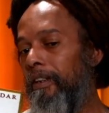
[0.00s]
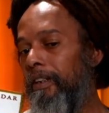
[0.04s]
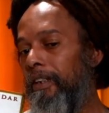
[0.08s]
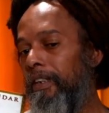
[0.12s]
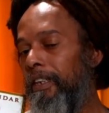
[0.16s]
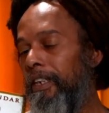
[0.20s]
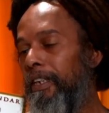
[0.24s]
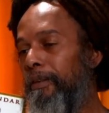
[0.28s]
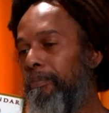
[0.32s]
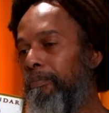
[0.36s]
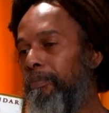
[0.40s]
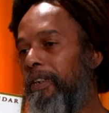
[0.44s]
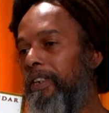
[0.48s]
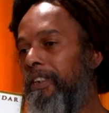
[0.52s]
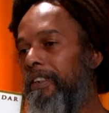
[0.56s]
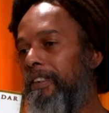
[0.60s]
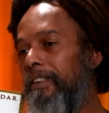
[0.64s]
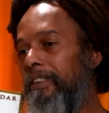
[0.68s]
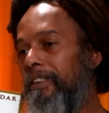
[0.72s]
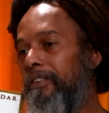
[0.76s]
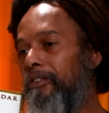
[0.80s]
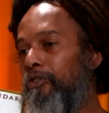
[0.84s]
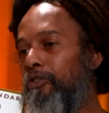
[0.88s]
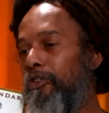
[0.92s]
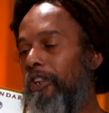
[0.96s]
keeping
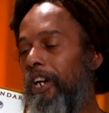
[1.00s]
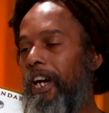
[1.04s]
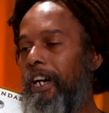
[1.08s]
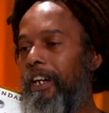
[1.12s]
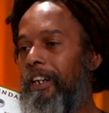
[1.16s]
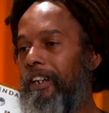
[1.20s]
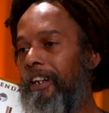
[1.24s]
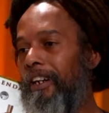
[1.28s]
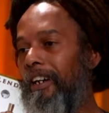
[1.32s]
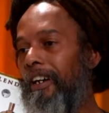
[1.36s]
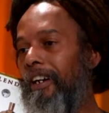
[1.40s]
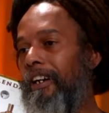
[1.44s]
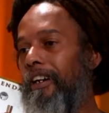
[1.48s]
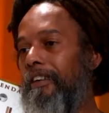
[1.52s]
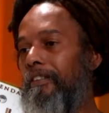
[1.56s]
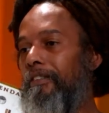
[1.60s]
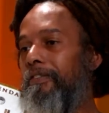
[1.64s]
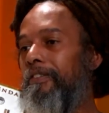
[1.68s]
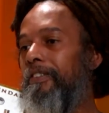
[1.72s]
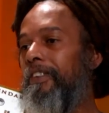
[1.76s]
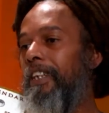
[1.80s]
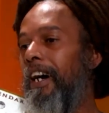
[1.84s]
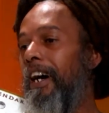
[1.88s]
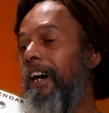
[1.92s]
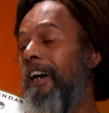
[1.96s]
track of
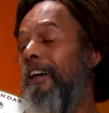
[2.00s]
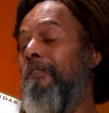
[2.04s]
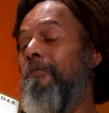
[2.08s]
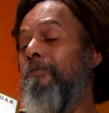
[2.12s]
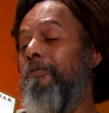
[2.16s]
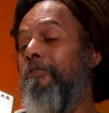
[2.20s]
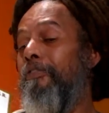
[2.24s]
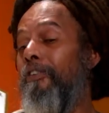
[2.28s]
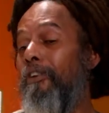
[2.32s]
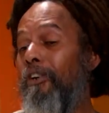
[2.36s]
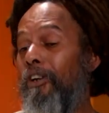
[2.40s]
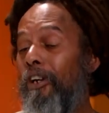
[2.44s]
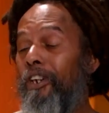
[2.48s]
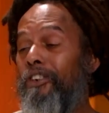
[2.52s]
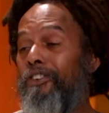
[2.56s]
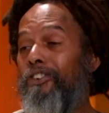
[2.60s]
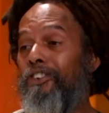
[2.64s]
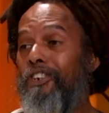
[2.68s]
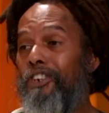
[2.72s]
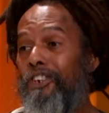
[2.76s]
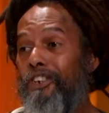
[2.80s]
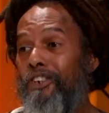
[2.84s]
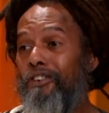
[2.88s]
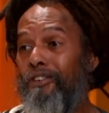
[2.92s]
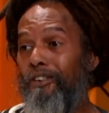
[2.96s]
time for us
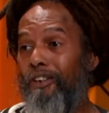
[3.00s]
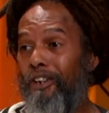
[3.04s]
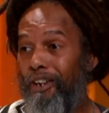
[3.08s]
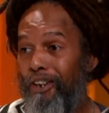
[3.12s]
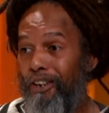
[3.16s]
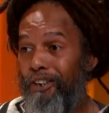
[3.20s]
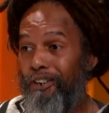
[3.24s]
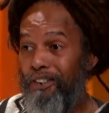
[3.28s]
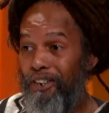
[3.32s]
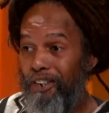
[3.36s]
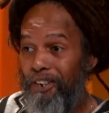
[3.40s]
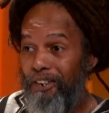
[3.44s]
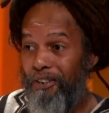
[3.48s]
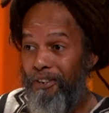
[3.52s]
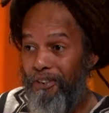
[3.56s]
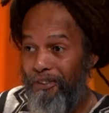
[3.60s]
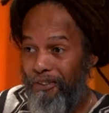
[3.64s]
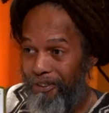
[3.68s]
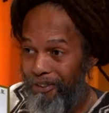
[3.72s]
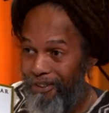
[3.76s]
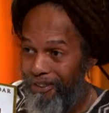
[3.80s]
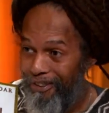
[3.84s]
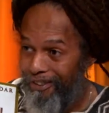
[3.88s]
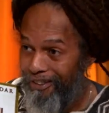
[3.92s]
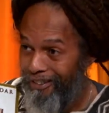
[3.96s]
here on the
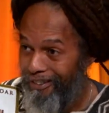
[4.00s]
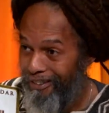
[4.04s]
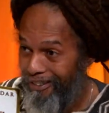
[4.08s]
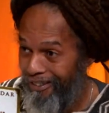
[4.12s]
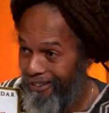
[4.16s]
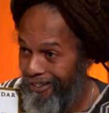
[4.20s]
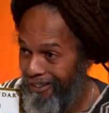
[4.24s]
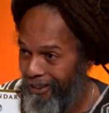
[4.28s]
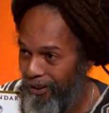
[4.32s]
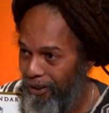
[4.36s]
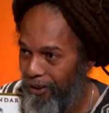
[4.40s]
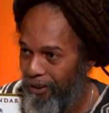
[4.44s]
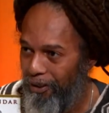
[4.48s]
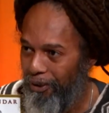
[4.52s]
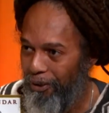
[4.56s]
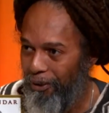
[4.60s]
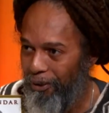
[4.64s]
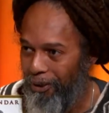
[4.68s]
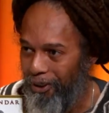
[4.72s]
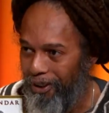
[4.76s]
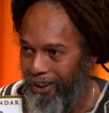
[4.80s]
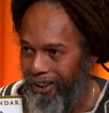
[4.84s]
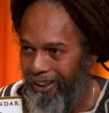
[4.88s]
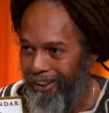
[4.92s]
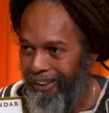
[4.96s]
earth.
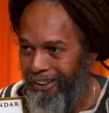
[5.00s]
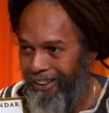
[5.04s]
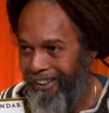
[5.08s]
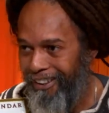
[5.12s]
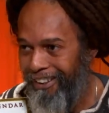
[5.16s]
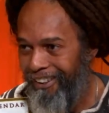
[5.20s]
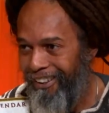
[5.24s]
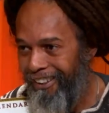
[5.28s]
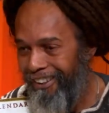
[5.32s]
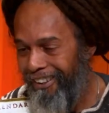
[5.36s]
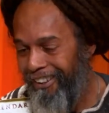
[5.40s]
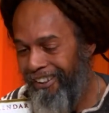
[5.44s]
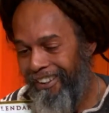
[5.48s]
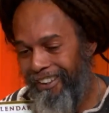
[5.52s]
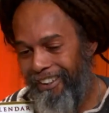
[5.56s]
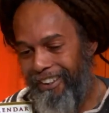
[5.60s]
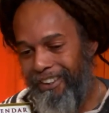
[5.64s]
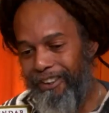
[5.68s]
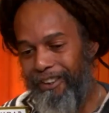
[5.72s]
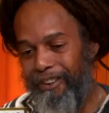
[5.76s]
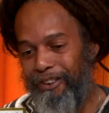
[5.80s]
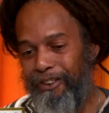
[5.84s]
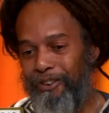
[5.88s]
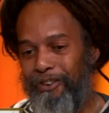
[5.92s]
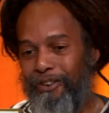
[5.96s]
Okay?
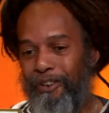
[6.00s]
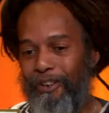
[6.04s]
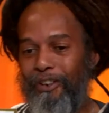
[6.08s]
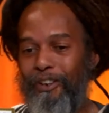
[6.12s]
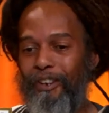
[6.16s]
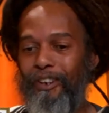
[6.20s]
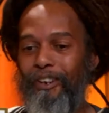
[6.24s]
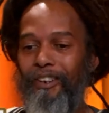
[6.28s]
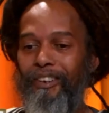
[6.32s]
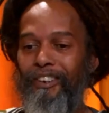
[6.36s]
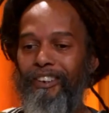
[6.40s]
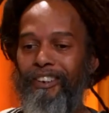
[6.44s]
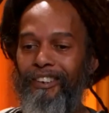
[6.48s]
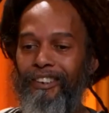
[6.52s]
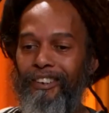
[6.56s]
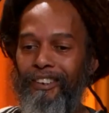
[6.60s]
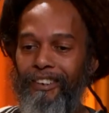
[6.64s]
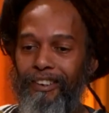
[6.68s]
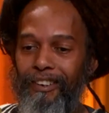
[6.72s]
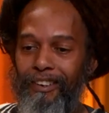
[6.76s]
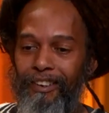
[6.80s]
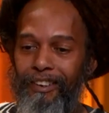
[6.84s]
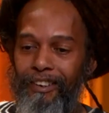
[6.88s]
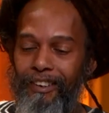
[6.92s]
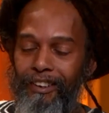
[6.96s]
So
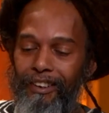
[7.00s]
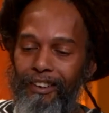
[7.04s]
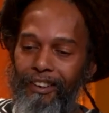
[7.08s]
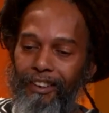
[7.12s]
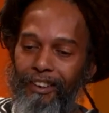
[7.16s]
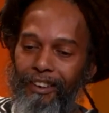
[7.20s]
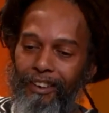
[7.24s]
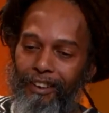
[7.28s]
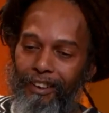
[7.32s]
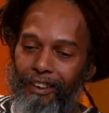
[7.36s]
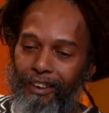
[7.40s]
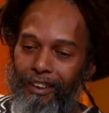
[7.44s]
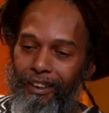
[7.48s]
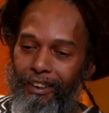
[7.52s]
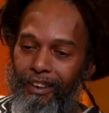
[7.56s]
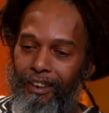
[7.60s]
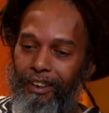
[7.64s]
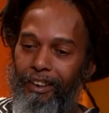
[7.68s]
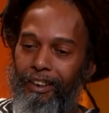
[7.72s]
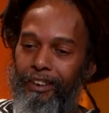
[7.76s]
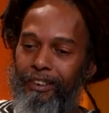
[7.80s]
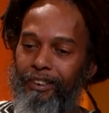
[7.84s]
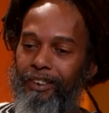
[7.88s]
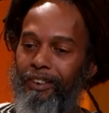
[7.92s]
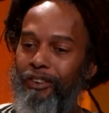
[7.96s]

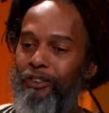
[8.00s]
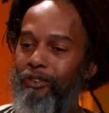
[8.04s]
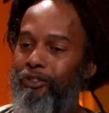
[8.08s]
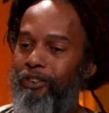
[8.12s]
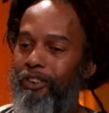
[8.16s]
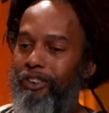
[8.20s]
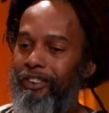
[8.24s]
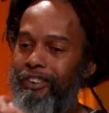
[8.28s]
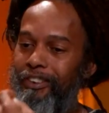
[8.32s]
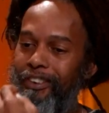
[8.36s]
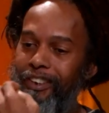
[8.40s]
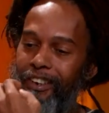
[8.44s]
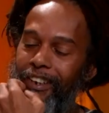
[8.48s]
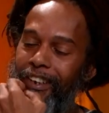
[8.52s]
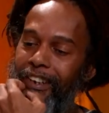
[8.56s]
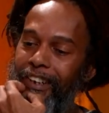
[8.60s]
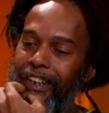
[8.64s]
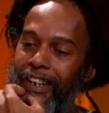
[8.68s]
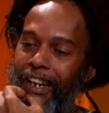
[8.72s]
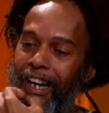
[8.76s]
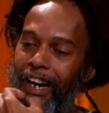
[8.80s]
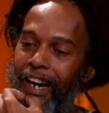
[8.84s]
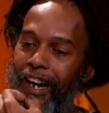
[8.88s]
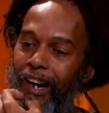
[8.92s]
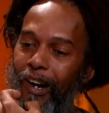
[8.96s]
it's interesting
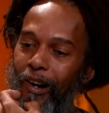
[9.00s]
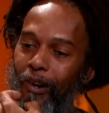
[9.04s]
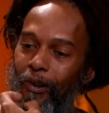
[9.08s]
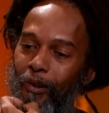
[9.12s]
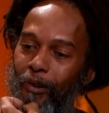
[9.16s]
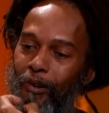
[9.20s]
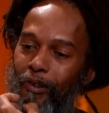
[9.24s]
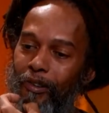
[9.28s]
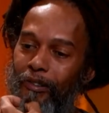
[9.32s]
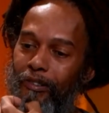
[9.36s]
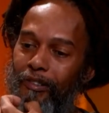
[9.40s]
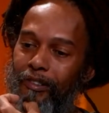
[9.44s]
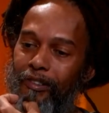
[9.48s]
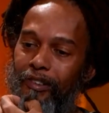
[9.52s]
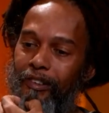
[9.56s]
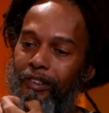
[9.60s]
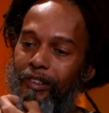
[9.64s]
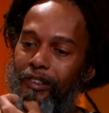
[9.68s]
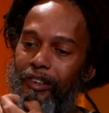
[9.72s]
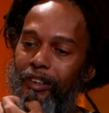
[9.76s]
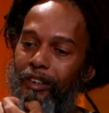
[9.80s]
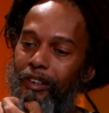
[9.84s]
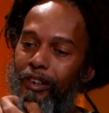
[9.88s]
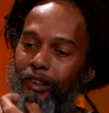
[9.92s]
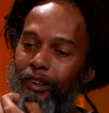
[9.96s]
how
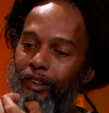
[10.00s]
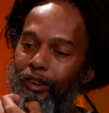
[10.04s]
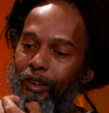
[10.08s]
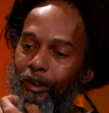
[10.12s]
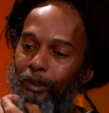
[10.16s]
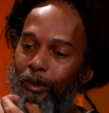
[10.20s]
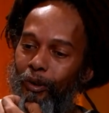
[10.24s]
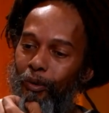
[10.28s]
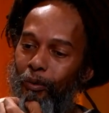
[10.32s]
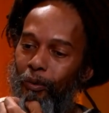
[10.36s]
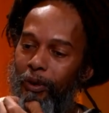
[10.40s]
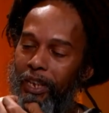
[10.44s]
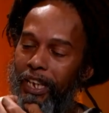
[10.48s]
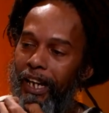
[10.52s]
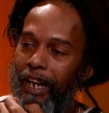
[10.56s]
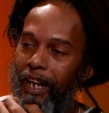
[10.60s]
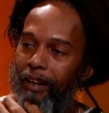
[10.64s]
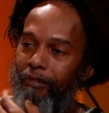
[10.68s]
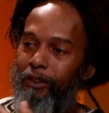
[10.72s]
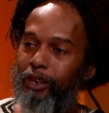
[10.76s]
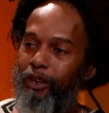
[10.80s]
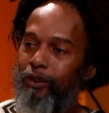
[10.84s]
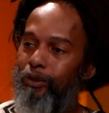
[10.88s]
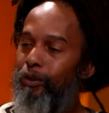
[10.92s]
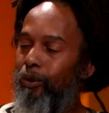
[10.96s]
we have
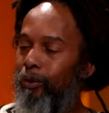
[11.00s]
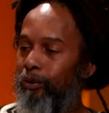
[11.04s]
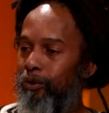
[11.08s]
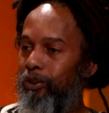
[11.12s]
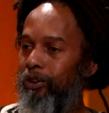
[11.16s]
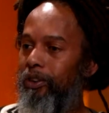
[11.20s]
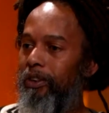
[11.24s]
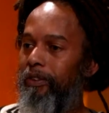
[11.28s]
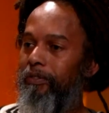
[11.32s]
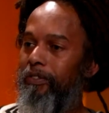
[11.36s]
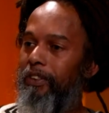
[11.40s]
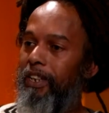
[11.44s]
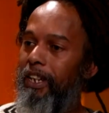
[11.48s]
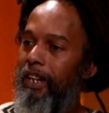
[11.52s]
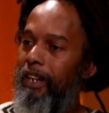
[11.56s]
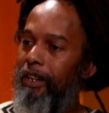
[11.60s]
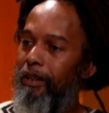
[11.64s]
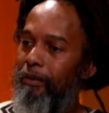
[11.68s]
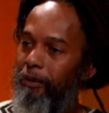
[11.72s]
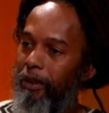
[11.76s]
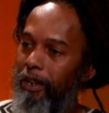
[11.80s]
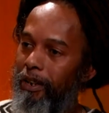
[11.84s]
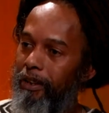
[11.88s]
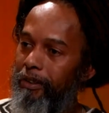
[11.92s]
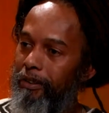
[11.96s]
this notion of time,
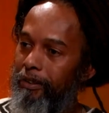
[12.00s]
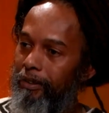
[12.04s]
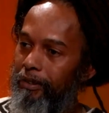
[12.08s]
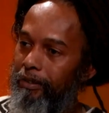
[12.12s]
right?